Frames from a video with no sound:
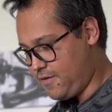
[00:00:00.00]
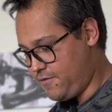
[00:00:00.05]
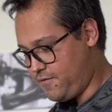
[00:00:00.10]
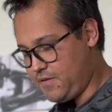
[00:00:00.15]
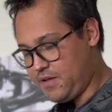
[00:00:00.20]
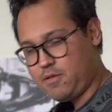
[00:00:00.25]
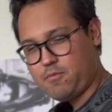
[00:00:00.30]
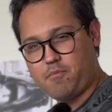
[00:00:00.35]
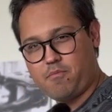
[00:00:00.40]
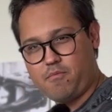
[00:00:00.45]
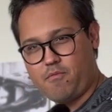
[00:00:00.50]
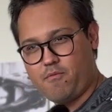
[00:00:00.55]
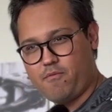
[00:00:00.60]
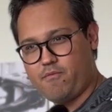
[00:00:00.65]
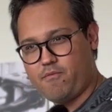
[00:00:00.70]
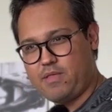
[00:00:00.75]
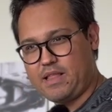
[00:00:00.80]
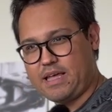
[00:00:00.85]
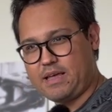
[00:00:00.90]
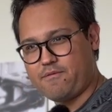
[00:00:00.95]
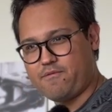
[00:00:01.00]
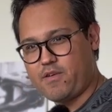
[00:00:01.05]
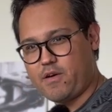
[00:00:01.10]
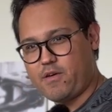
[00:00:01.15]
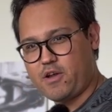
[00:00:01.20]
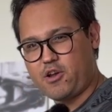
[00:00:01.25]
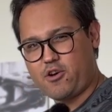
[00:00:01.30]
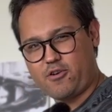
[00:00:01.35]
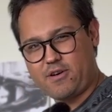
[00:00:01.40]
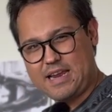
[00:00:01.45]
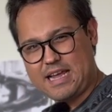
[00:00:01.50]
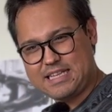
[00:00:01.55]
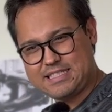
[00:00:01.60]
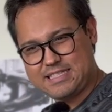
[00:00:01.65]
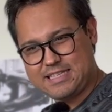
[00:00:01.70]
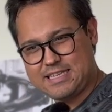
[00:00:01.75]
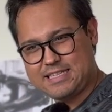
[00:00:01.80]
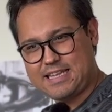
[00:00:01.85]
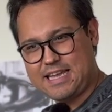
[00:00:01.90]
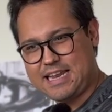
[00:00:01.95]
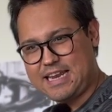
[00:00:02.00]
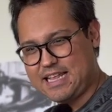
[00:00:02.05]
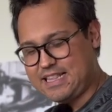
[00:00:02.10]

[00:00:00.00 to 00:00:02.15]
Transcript: feel like very connected and